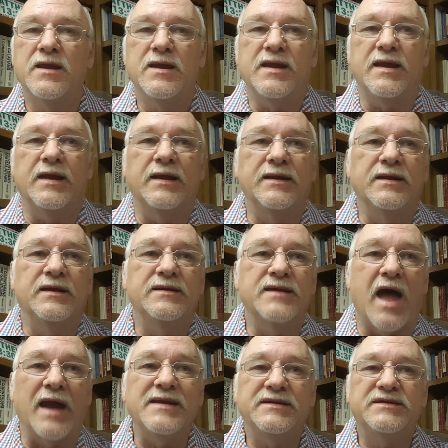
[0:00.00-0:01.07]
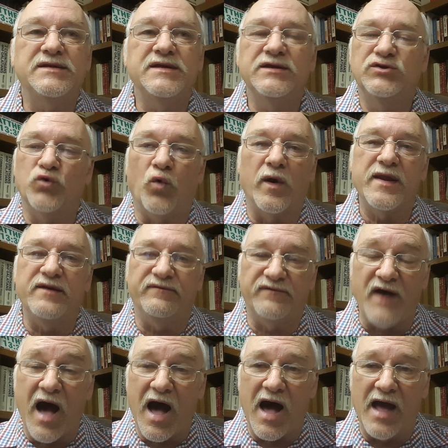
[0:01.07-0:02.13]
In
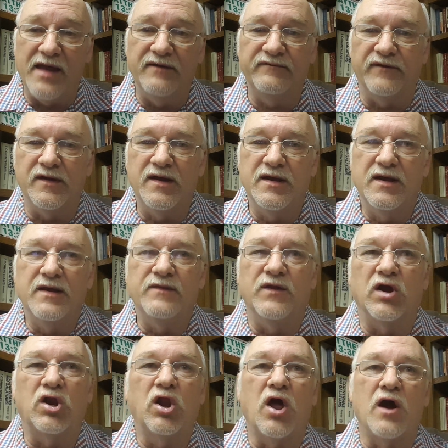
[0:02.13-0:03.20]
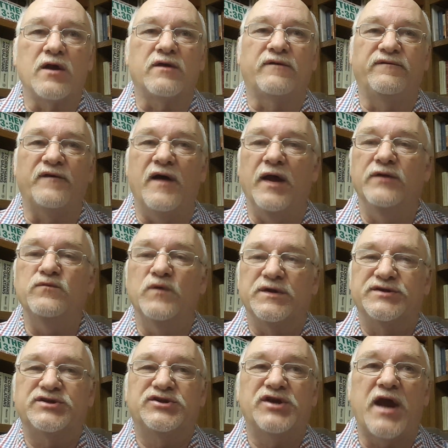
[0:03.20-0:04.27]
1925, the Clark Fund
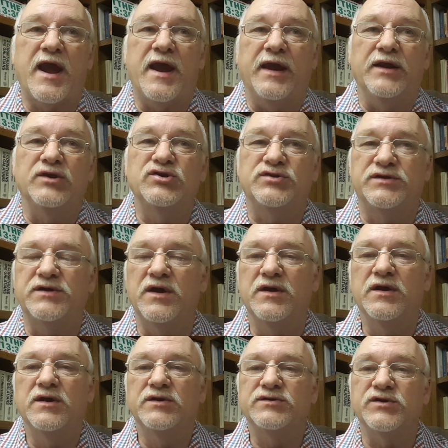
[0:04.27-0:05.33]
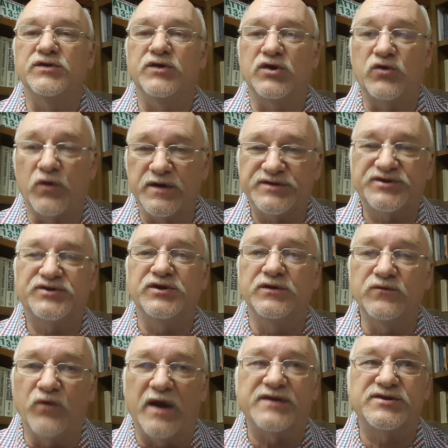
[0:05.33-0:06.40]
was changed to the
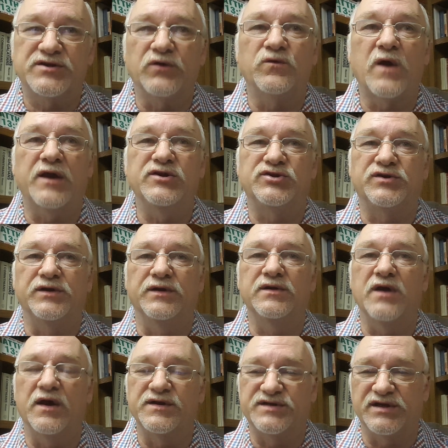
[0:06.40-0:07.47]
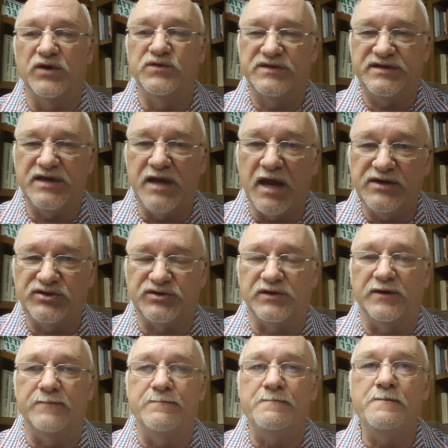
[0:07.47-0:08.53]
Christian Restoration
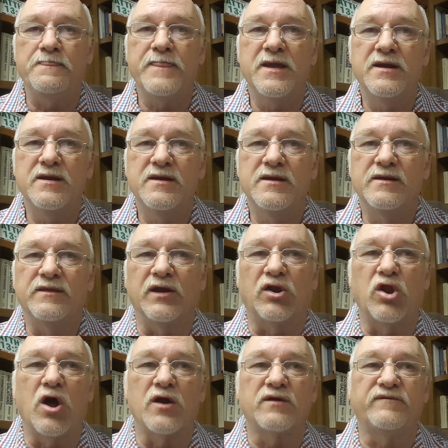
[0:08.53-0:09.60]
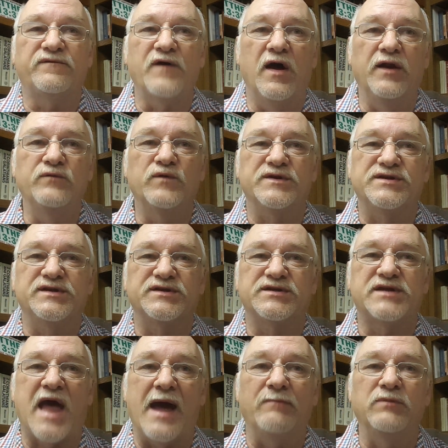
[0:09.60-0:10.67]
Association. The Clark Fund was
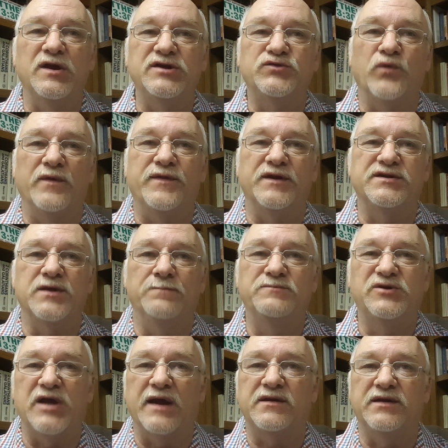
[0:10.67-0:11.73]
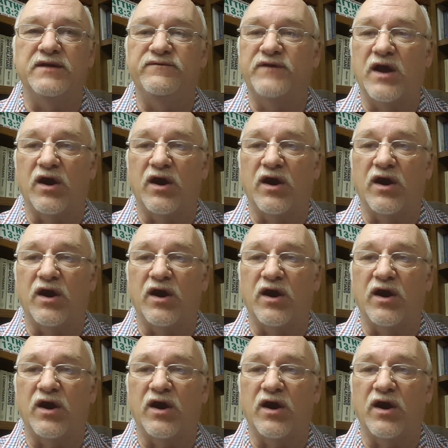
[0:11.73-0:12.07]
established with its objective